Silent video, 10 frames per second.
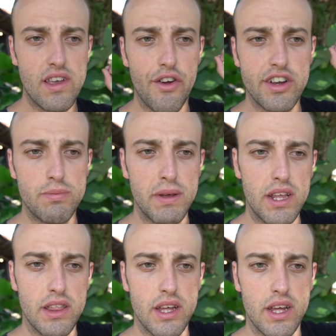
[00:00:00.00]
going to
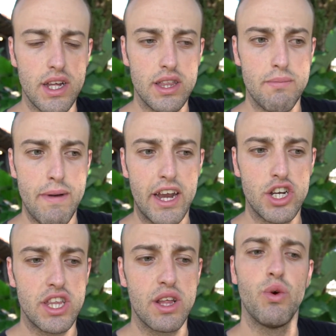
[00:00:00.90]
be the
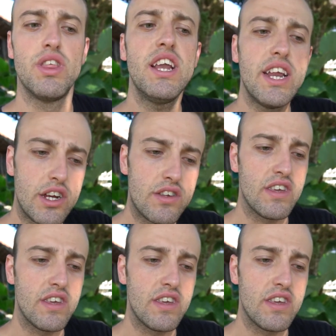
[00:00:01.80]
major thing within each